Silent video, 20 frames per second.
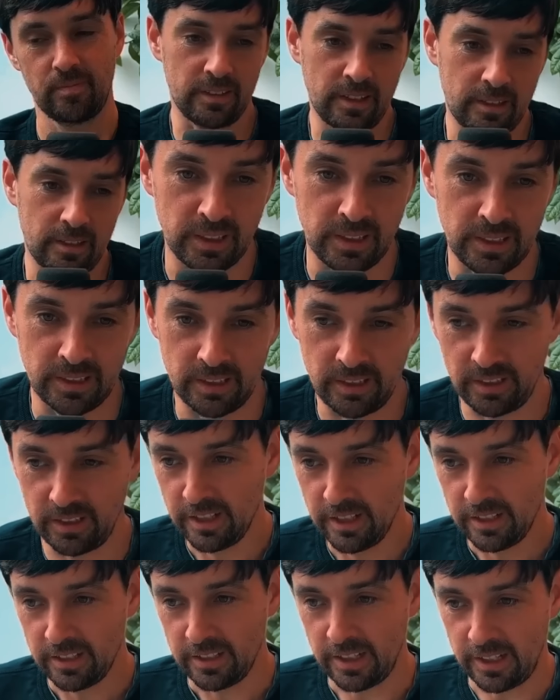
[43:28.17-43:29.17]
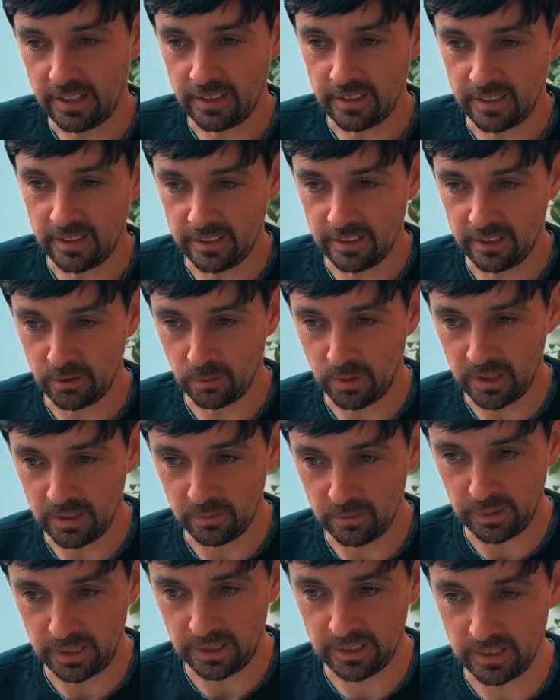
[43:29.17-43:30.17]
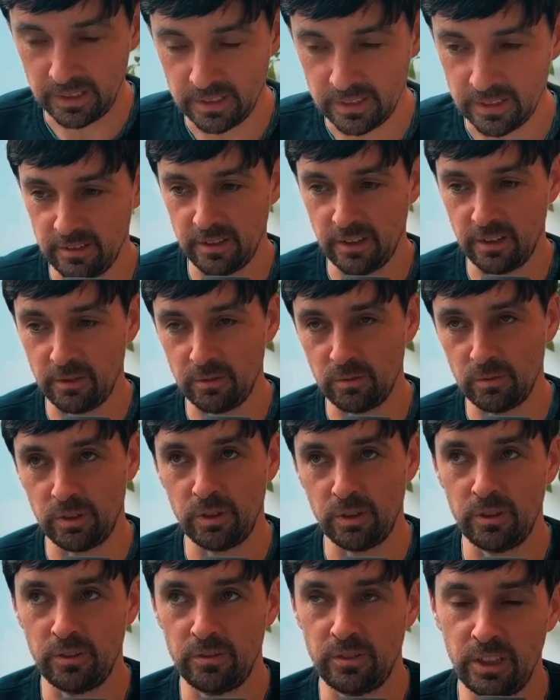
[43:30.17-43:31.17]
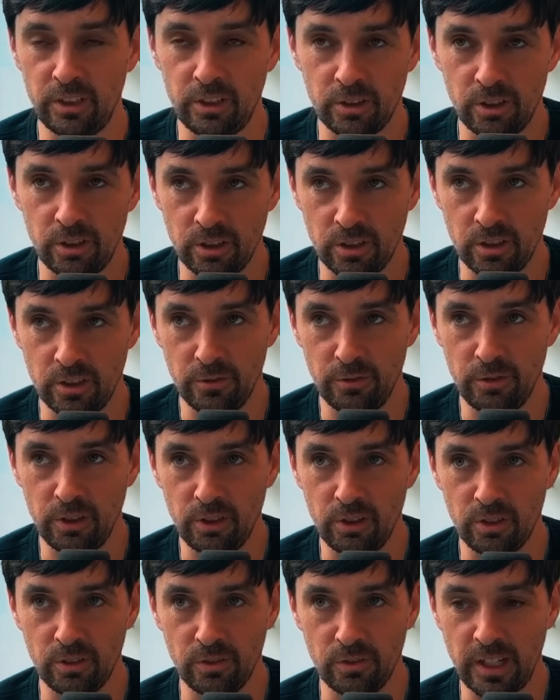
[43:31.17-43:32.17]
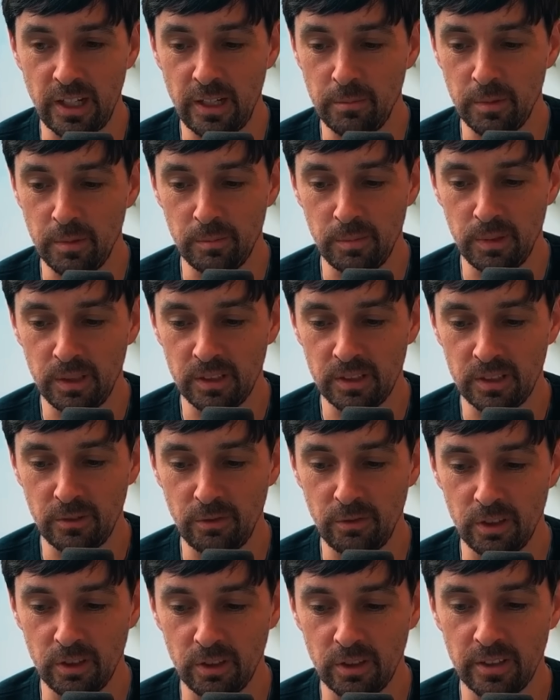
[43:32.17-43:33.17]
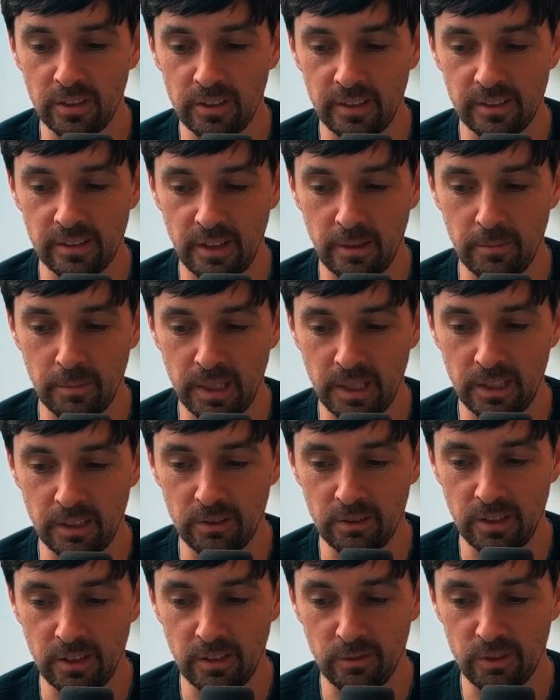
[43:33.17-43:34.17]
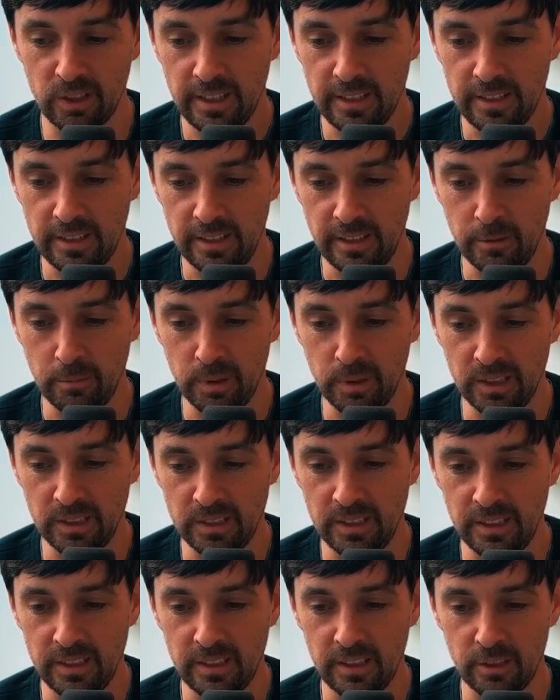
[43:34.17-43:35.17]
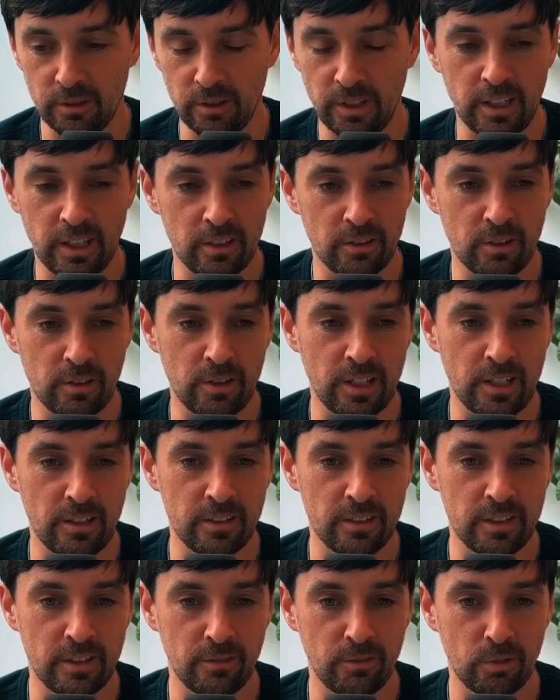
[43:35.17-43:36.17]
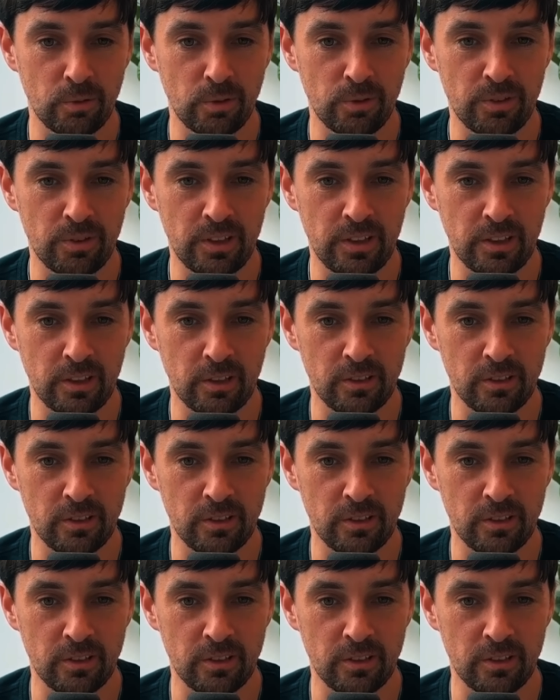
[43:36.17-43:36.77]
That links nicely as well back into the discussion on the future of gaming, because if you look at things like Minecraft, the ability to create your own narratives within